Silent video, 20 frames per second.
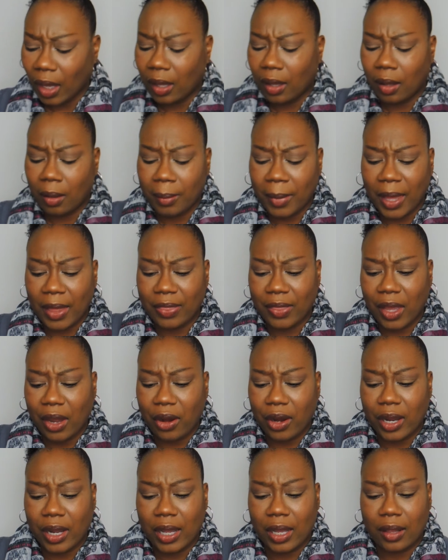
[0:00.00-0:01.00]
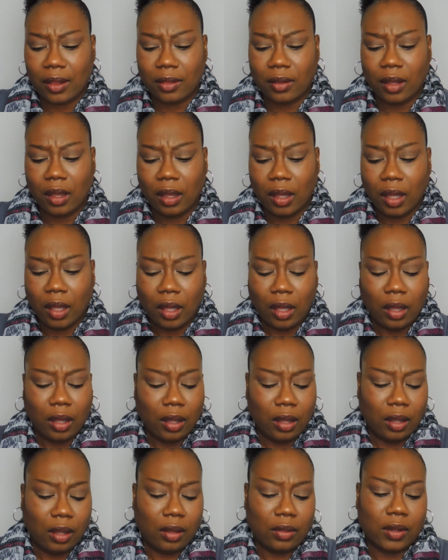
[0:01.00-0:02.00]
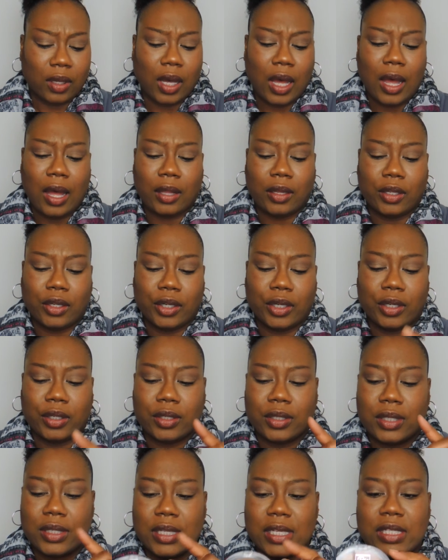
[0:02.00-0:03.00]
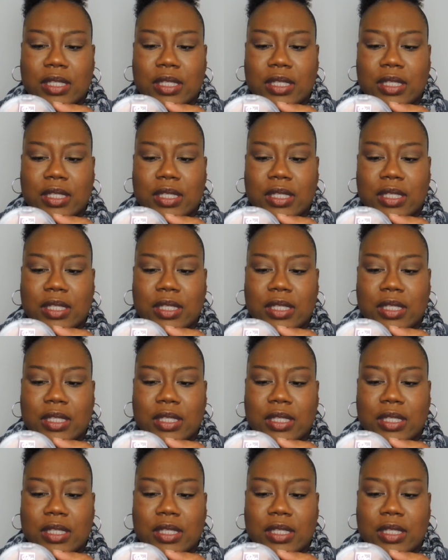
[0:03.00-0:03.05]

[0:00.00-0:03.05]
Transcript: And they're in the colors.